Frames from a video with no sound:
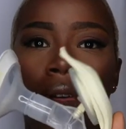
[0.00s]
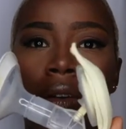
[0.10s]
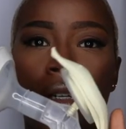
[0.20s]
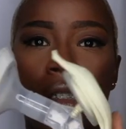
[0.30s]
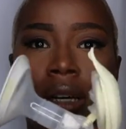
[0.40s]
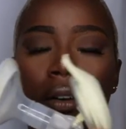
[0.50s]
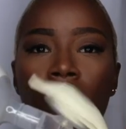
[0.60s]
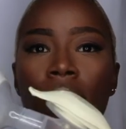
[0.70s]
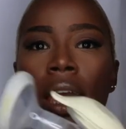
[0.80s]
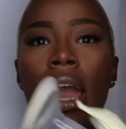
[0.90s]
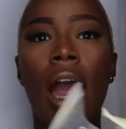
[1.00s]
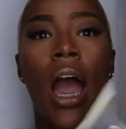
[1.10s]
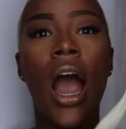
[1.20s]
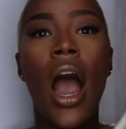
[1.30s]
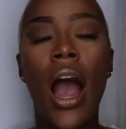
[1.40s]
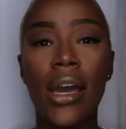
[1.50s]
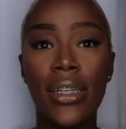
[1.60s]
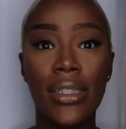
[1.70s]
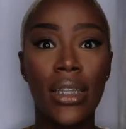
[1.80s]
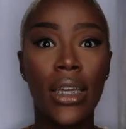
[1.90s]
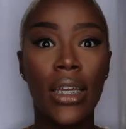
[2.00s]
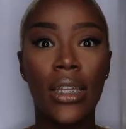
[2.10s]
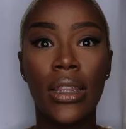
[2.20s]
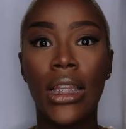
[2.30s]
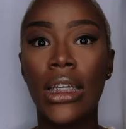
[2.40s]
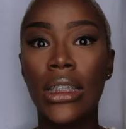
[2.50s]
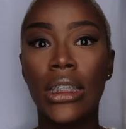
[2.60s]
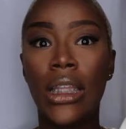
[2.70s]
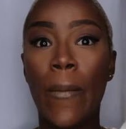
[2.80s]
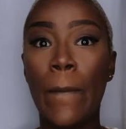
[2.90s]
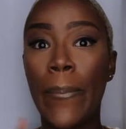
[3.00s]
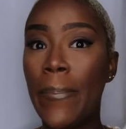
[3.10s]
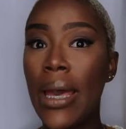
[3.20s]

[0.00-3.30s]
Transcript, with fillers: yourself and honestly this is the